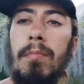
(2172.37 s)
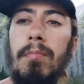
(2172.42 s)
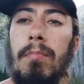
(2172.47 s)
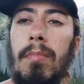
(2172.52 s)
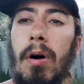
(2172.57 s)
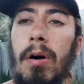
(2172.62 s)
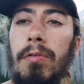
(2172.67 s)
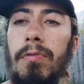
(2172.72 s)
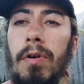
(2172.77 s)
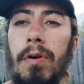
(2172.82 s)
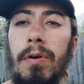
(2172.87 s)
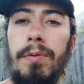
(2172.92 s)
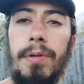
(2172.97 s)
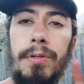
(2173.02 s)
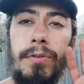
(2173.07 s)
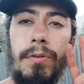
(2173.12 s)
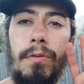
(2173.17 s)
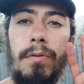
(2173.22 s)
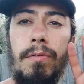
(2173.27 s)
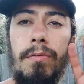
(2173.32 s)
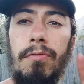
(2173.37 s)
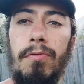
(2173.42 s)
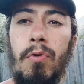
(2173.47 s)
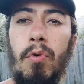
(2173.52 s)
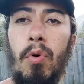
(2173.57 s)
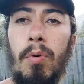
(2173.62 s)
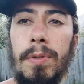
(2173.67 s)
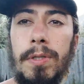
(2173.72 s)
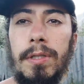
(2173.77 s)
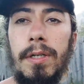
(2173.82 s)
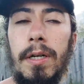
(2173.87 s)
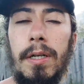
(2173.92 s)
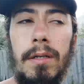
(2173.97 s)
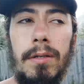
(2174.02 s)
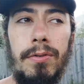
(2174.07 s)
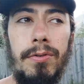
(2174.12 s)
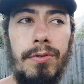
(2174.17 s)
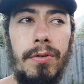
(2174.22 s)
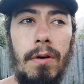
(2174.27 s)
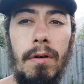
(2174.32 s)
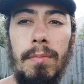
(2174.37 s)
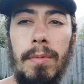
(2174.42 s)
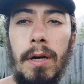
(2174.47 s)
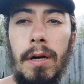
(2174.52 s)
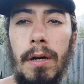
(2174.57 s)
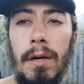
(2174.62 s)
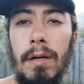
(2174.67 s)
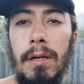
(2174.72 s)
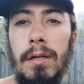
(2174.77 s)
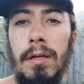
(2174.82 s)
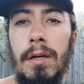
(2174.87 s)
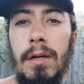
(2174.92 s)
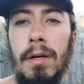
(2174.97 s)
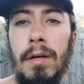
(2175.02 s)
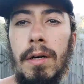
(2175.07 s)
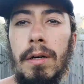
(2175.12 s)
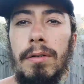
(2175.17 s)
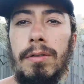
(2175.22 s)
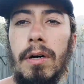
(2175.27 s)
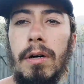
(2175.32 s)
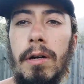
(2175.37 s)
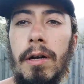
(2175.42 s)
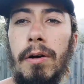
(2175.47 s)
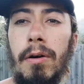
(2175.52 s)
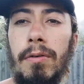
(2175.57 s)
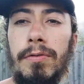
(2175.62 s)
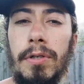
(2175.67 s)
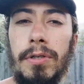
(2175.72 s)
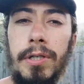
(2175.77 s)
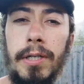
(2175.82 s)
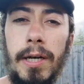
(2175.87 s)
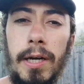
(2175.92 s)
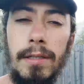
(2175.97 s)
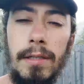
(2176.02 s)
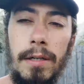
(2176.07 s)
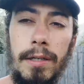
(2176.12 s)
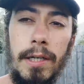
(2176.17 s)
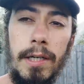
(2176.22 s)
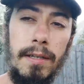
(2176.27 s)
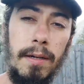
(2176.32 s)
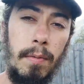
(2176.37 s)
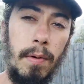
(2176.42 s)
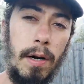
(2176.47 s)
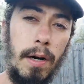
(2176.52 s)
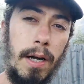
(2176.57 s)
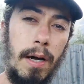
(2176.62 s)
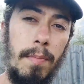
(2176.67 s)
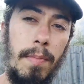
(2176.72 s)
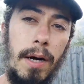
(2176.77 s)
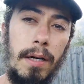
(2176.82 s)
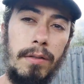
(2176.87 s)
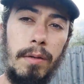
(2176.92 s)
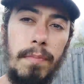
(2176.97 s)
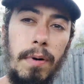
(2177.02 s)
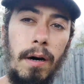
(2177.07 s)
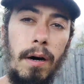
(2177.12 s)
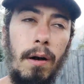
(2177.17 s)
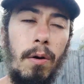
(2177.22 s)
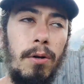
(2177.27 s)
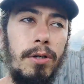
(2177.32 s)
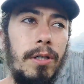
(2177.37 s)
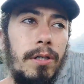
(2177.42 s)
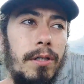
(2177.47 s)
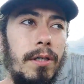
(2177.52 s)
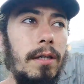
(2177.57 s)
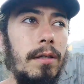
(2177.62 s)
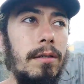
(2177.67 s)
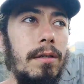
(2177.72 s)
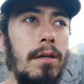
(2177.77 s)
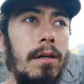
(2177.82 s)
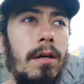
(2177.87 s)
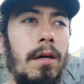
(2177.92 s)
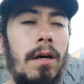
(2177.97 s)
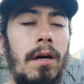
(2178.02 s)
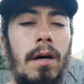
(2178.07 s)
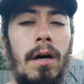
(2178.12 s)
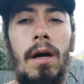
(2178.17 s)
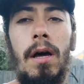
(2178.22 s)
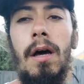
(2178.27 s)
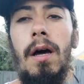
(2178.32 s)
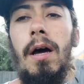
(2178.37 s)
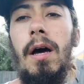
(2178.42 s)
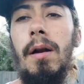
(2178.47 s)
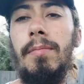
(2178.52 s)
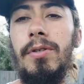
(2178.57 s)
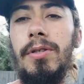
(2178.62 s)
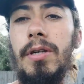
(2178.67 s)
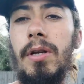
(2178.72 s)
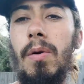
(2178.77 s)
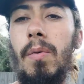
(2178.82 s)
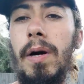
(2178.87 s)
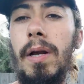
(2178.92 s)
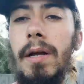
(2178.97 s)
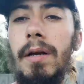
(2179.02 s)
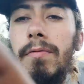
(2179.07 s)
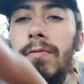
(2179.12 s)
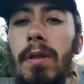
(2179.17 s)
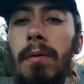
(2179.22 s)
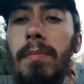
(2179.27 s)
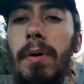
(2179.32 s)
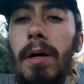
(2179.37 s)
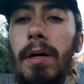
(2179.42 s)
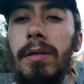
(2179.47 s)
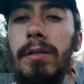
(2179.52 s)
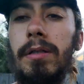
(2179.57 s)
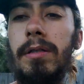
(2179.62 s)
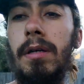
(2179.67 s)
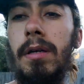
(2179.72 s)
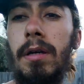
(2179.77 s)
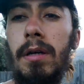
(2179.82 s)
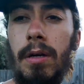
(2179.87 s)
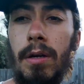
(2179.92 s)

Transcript: My phone is on 4%, so I'm gonna turn it off just in case I need it when I get back to Bariloche Centre. And I'm just gonna wait here bus.